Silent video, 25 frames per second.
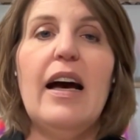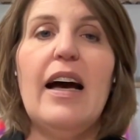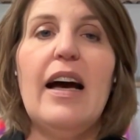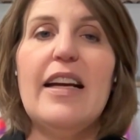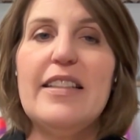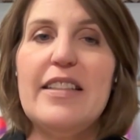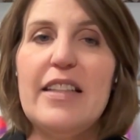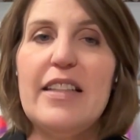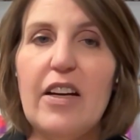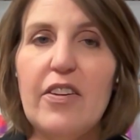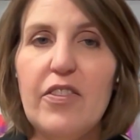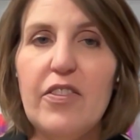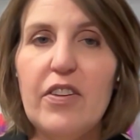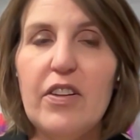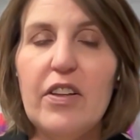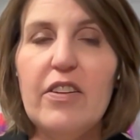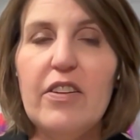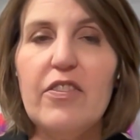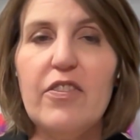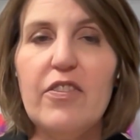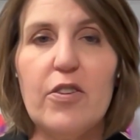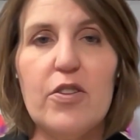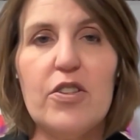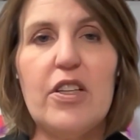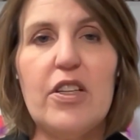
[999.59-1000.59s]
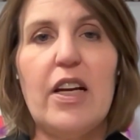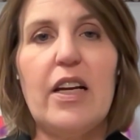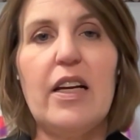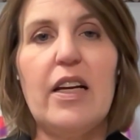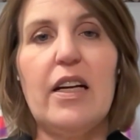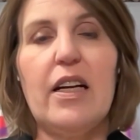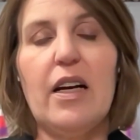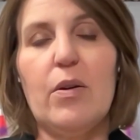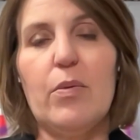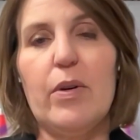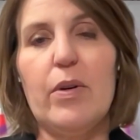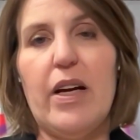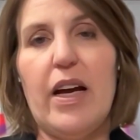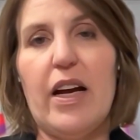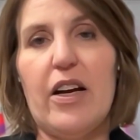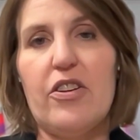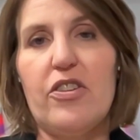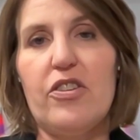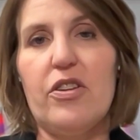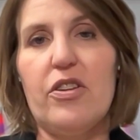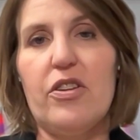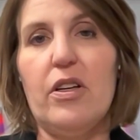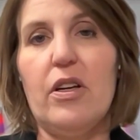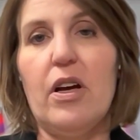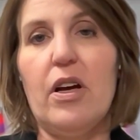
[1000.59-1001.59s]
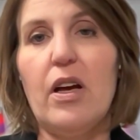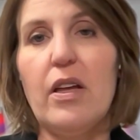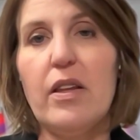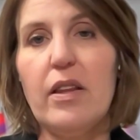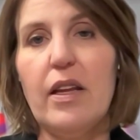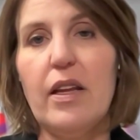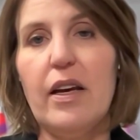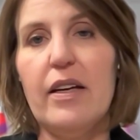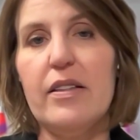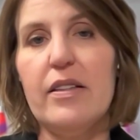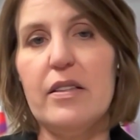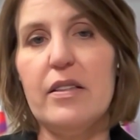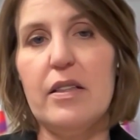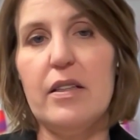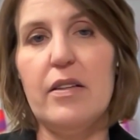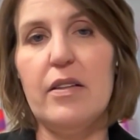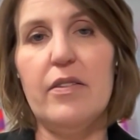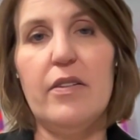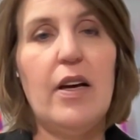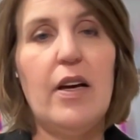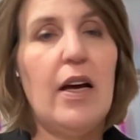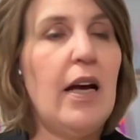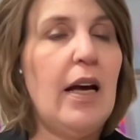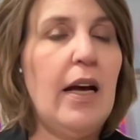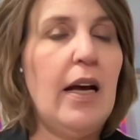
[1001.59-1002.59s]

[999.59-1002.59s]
I definitely first had a gut reaction along the lines of,